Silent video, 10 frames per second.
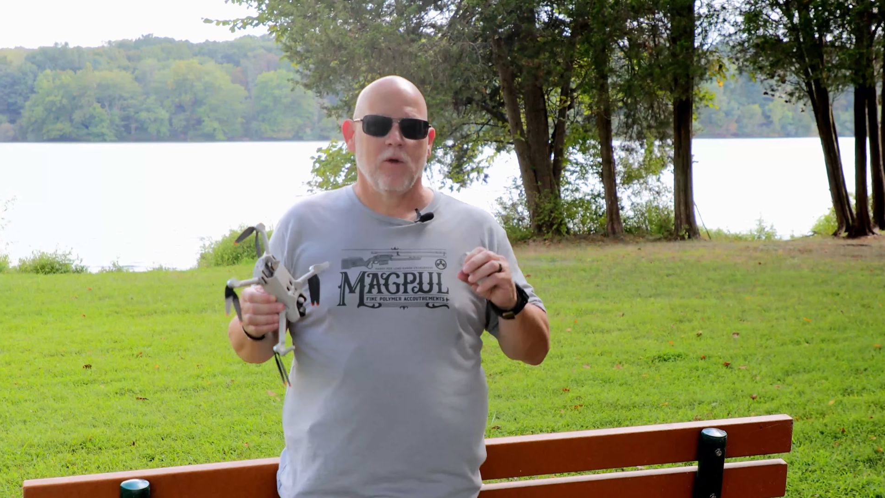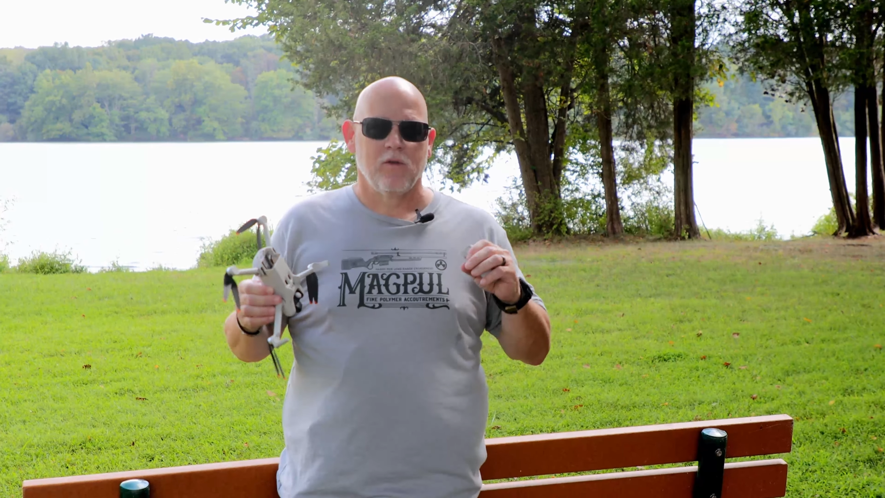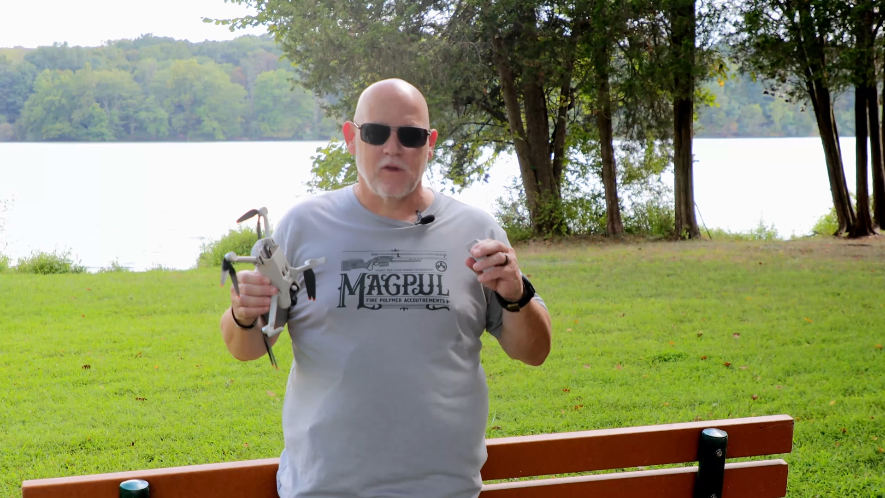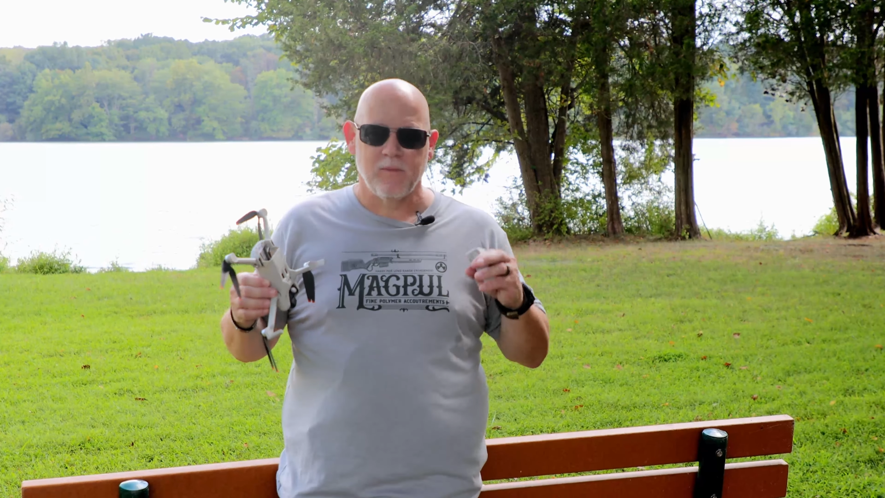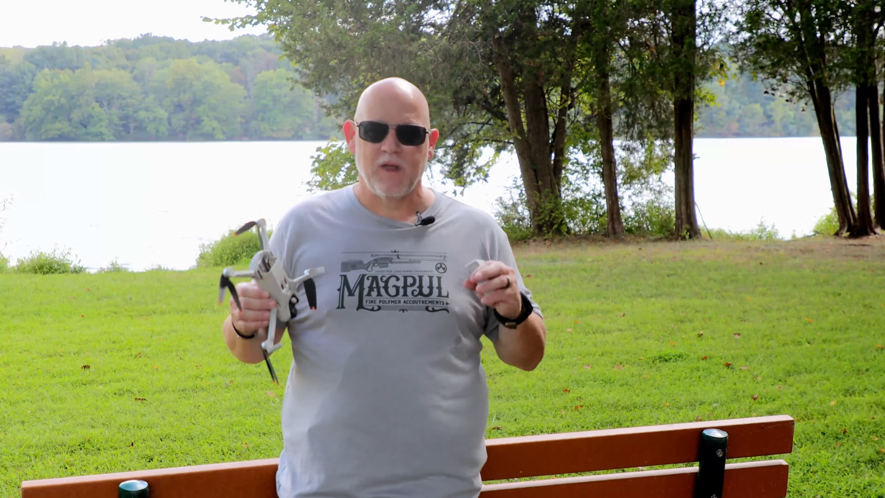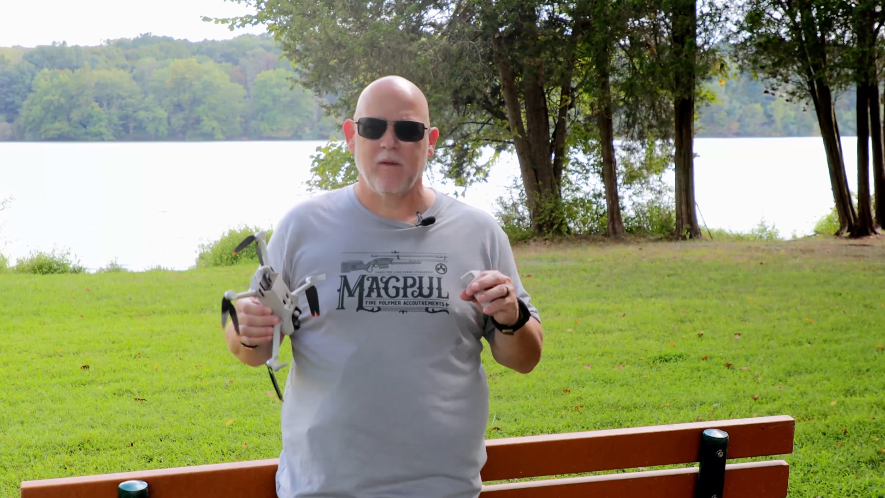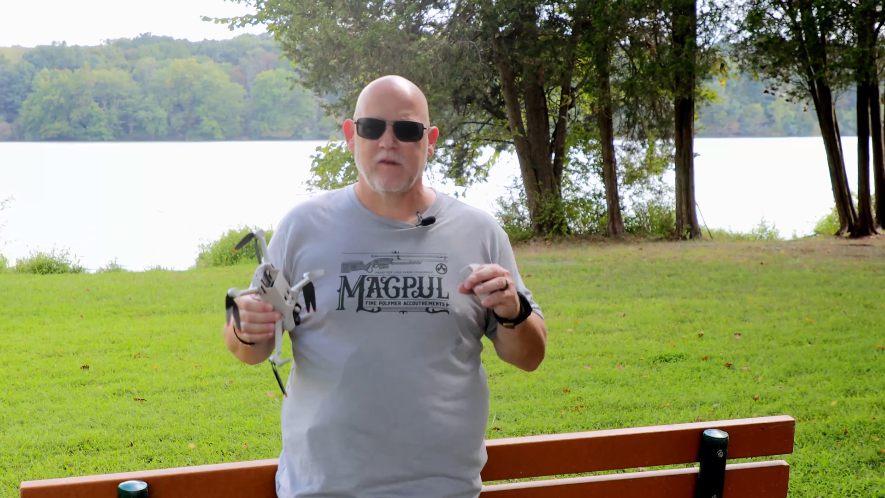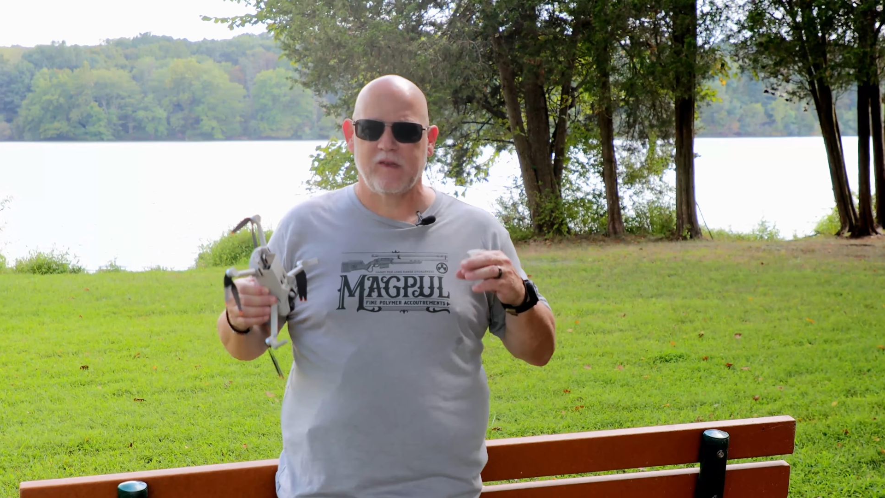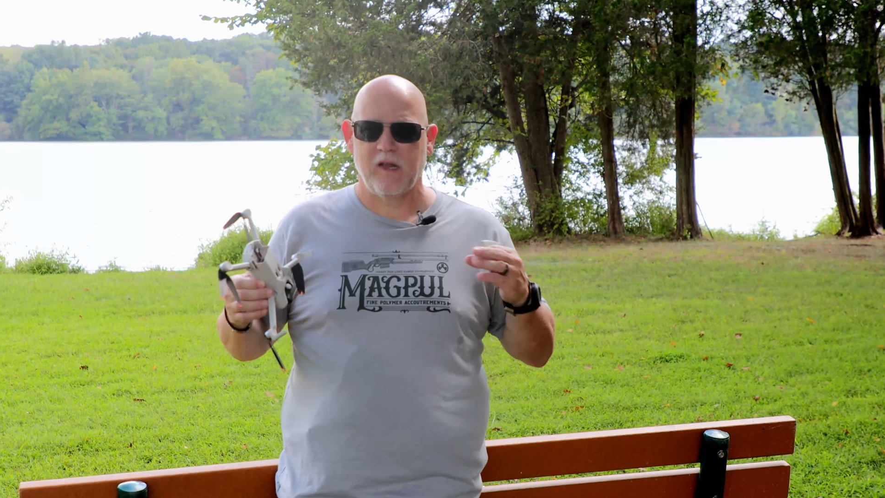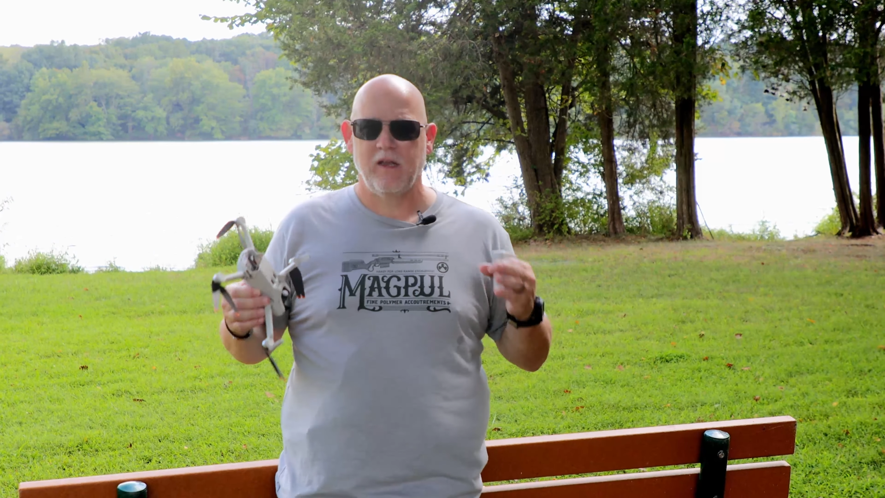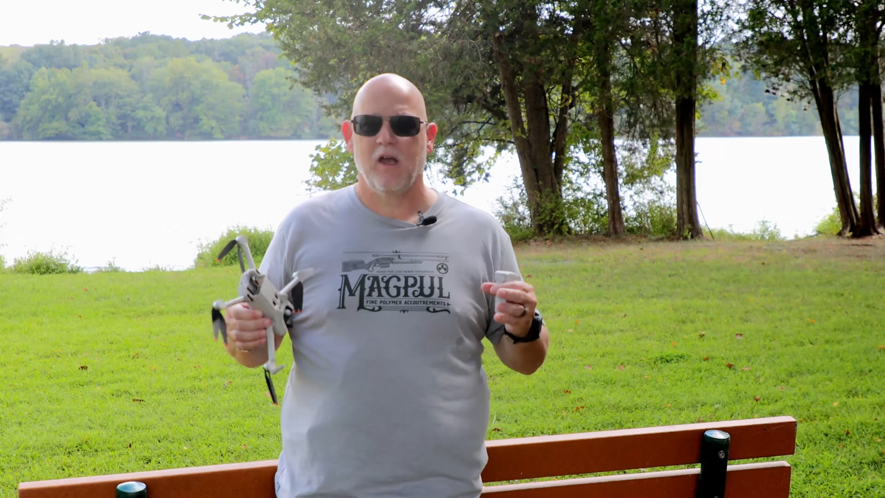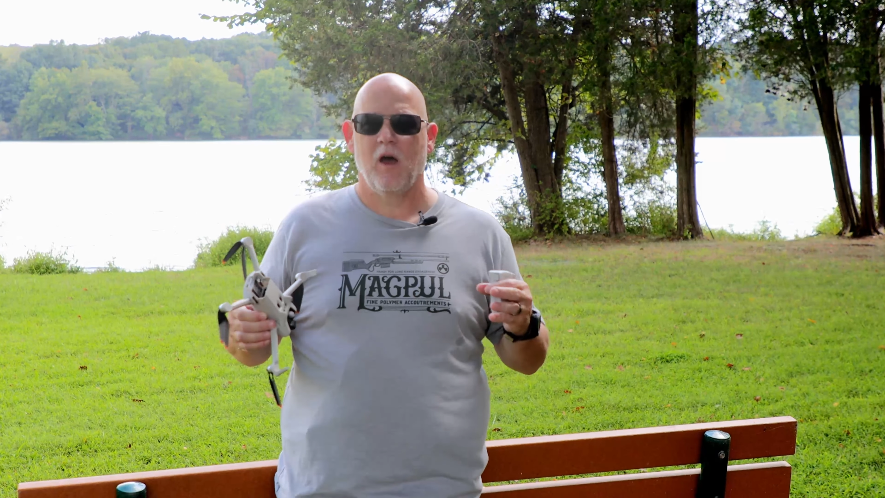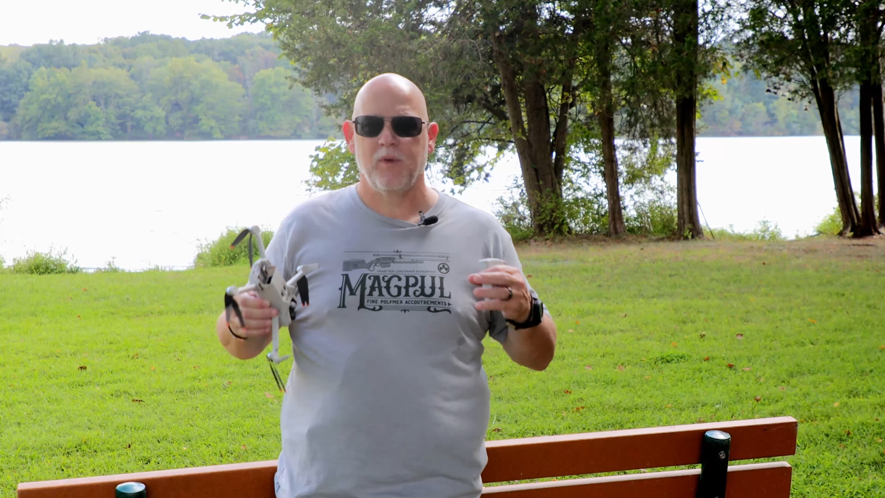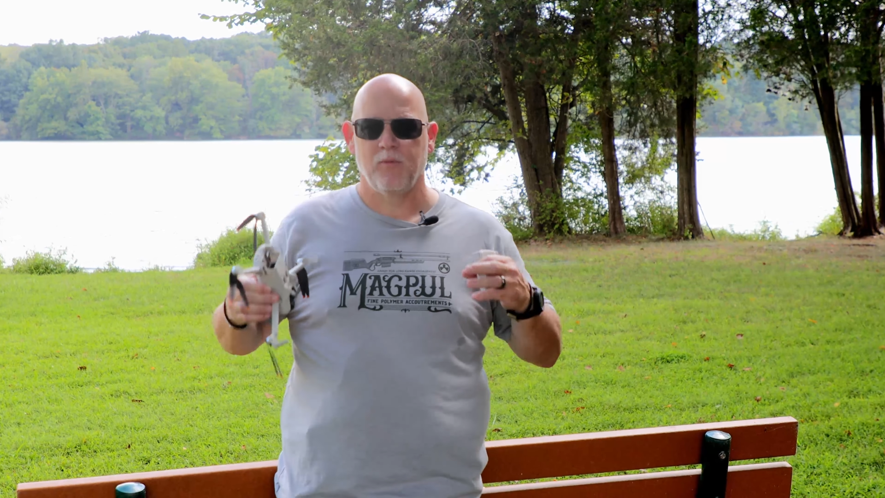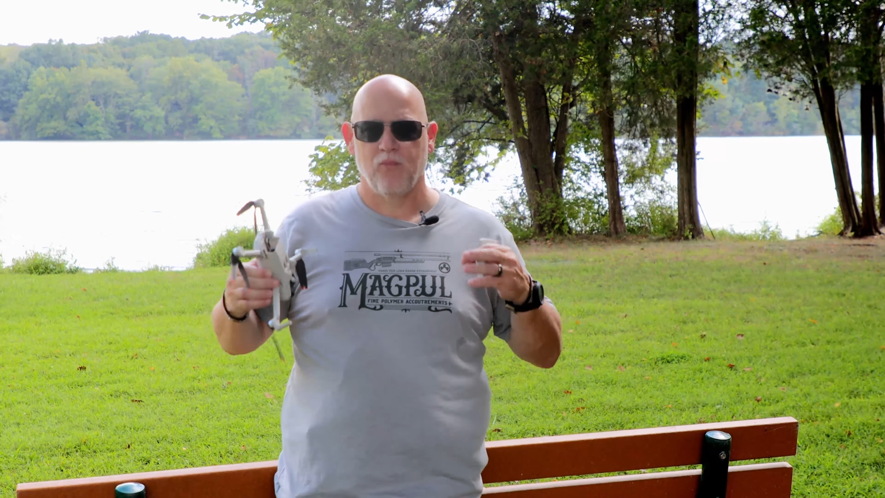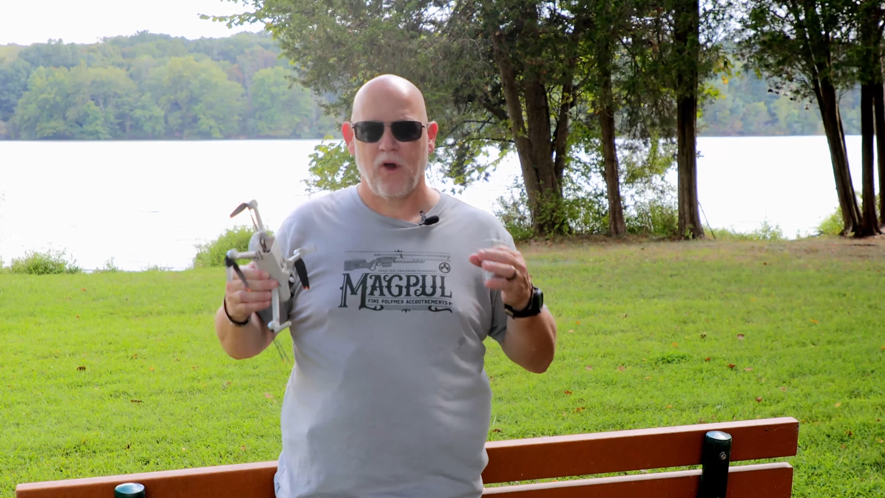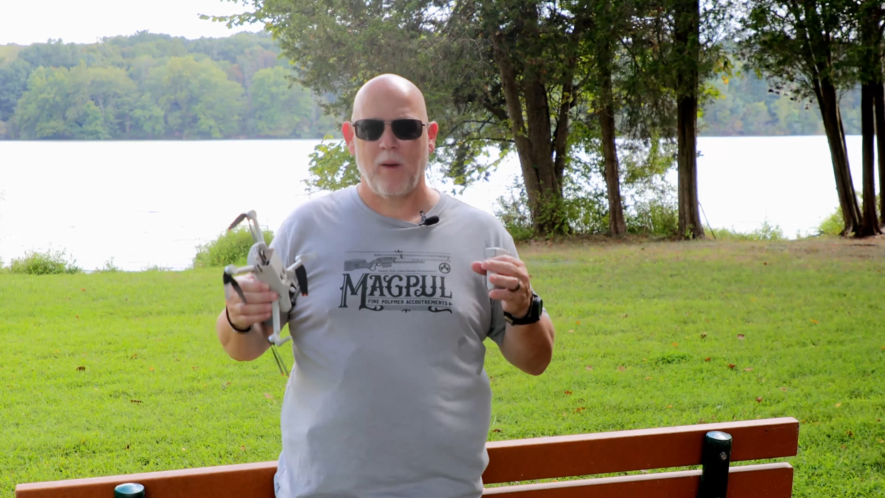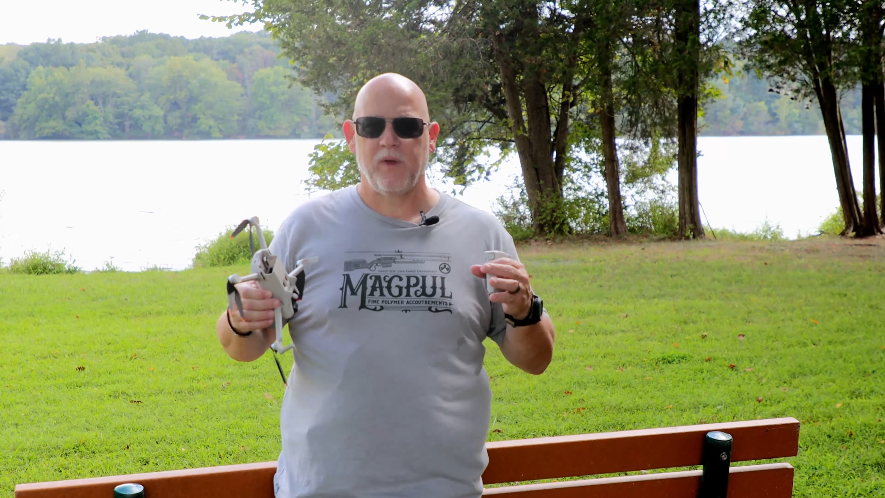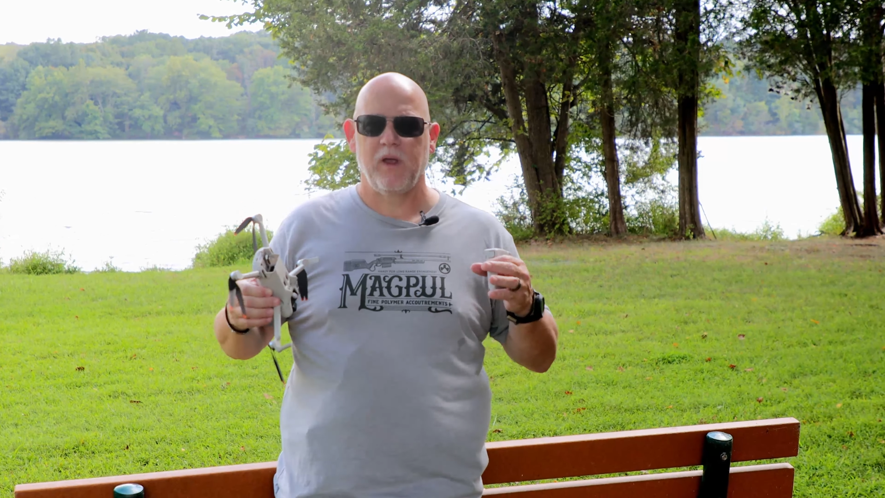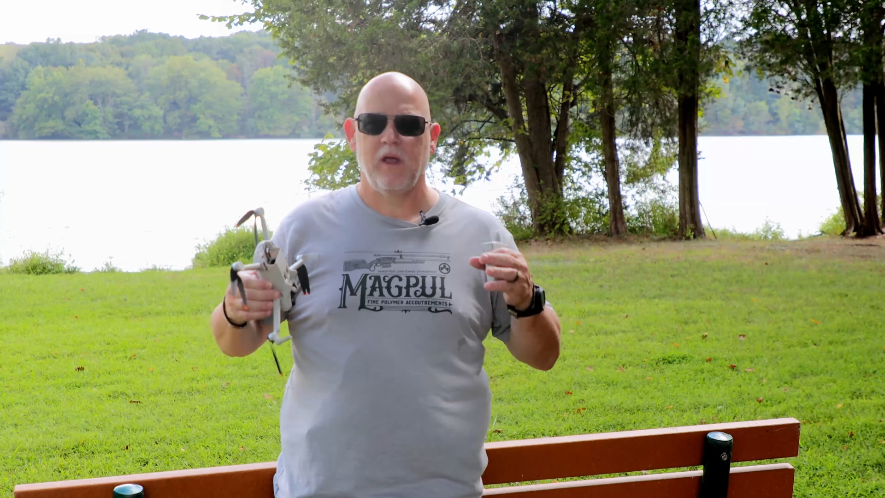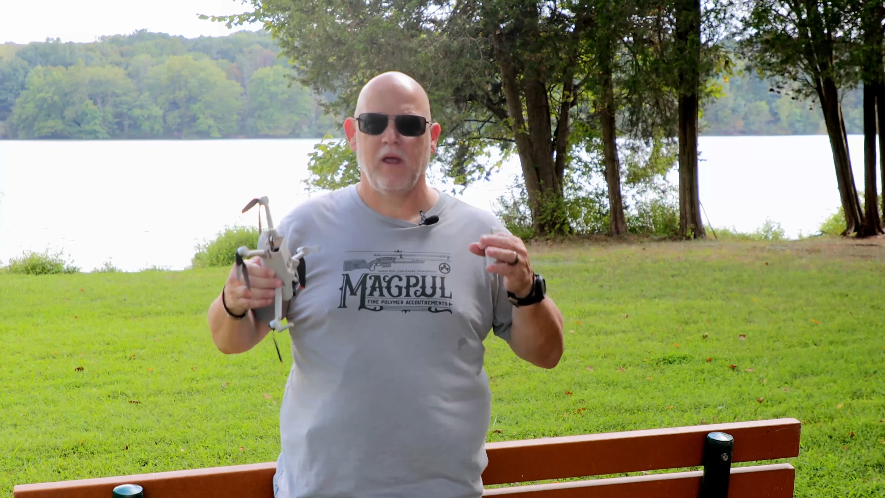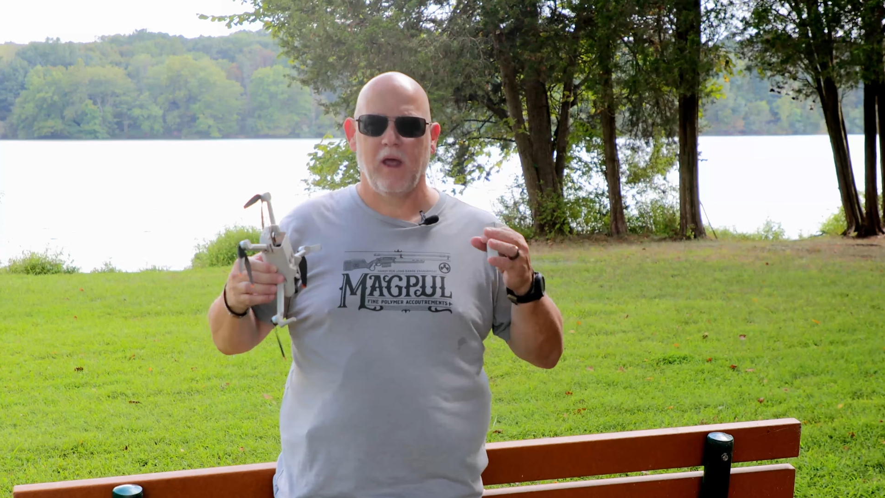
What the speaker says: sometimes setting up and prepping